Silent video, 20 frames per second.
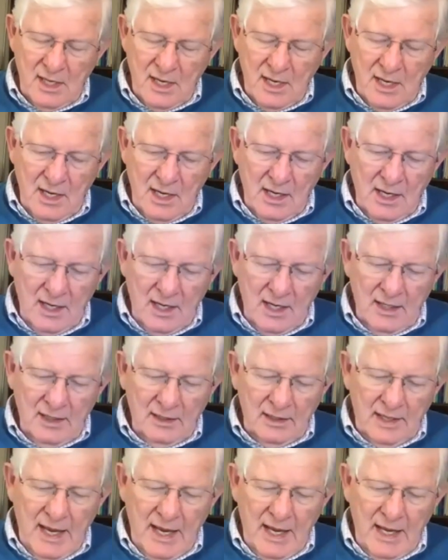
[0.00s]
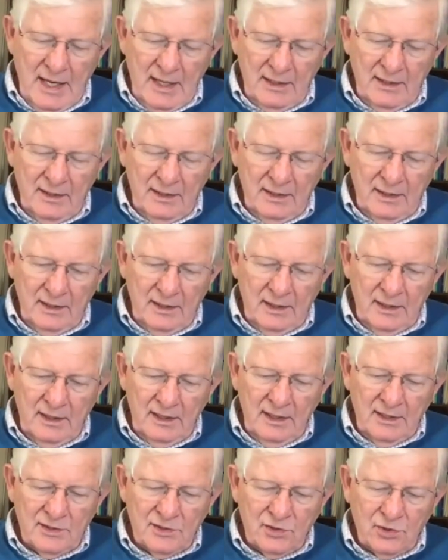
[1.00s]
and
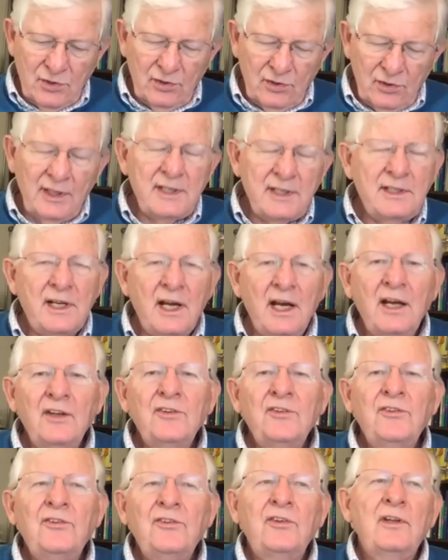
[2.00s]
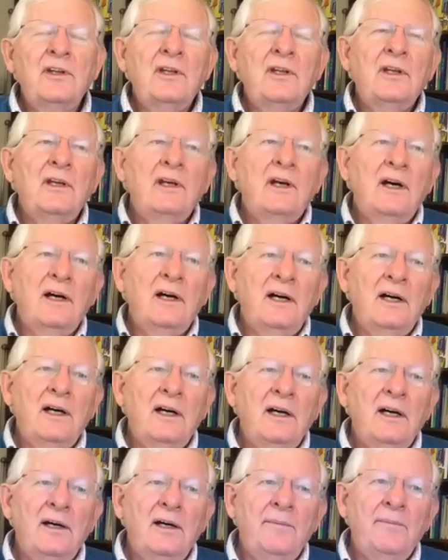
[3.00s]
it certainly does.
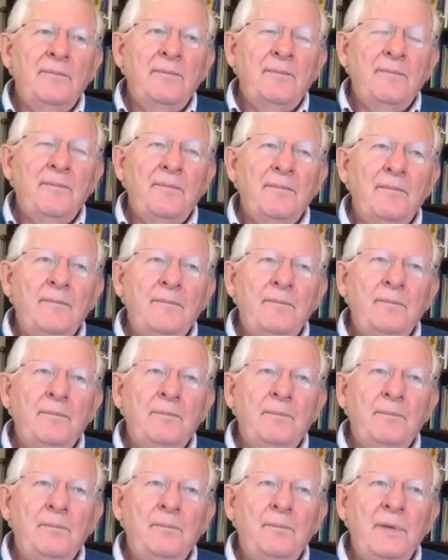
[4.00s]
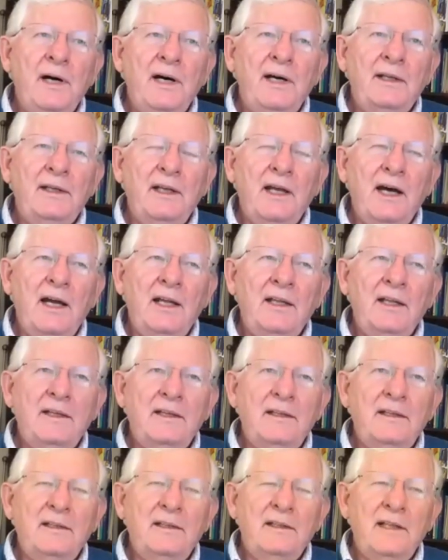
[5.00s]
But
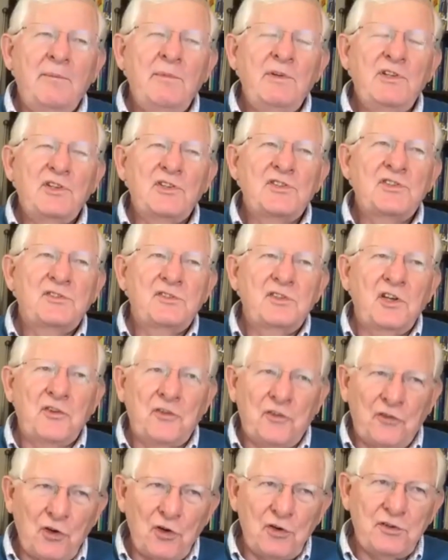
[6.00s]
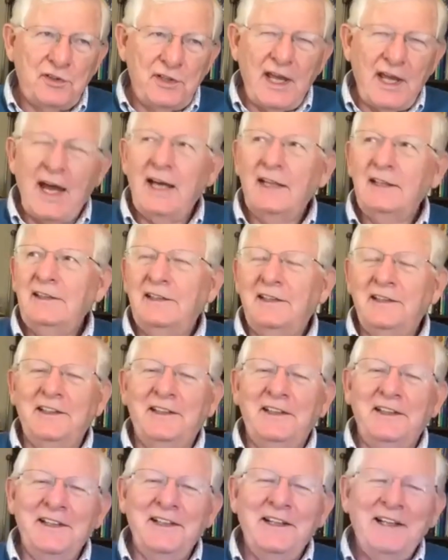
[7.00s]
let me just assert that
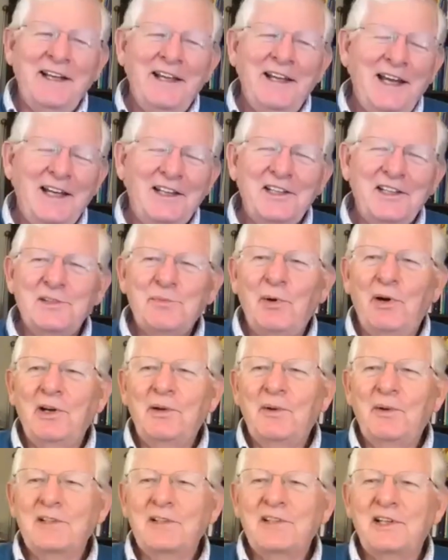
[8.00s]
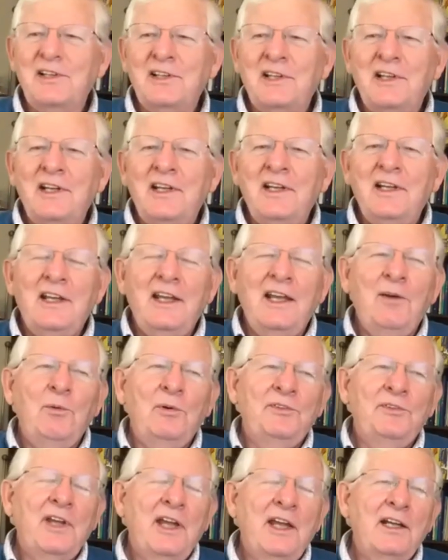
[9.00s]
at this point, because it
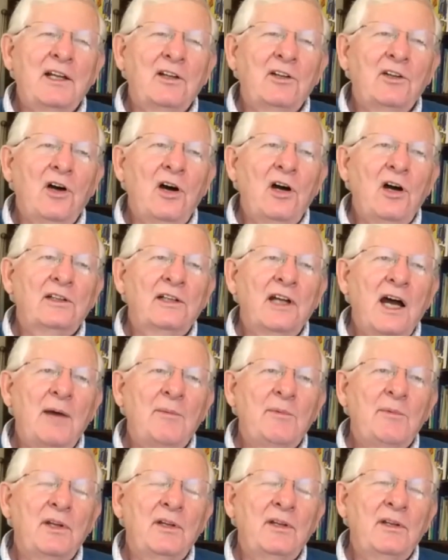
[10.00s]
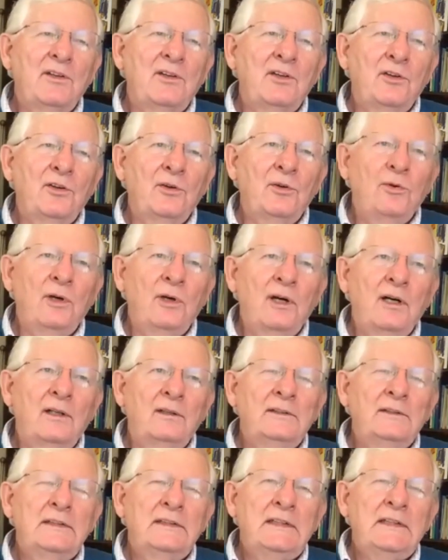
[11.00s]
would take a long time to
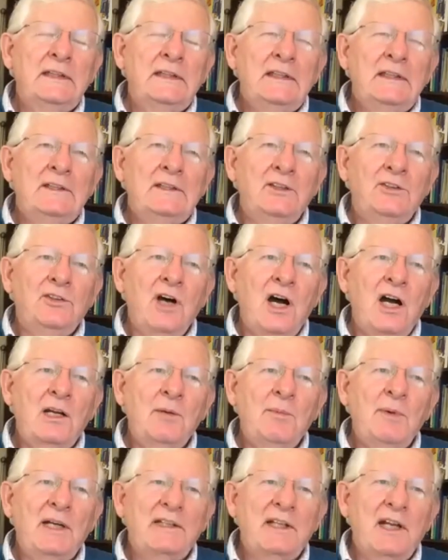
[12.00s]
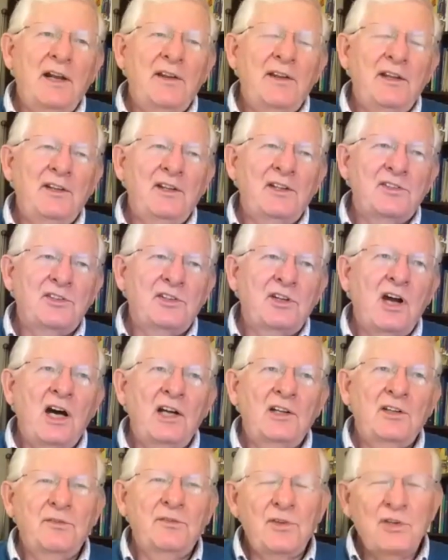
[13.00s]
talk about that. I think there's
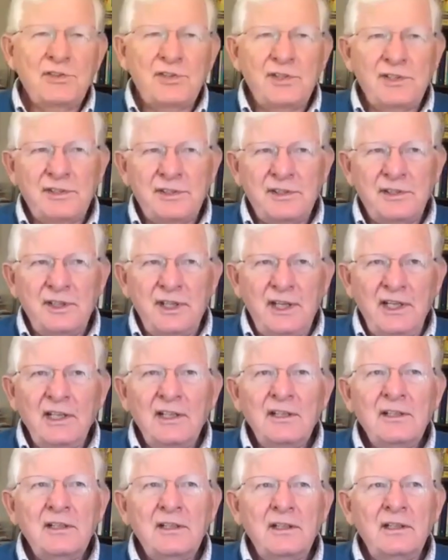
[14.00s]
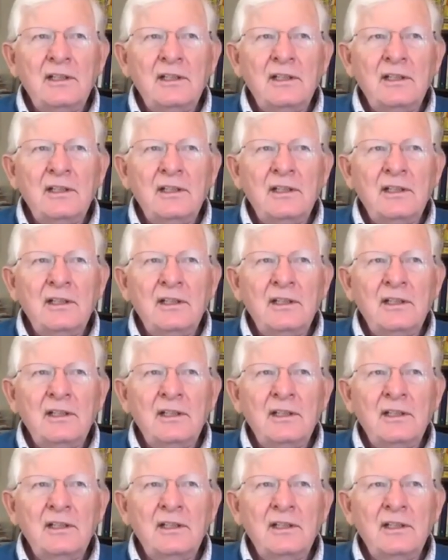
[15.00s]
controversies in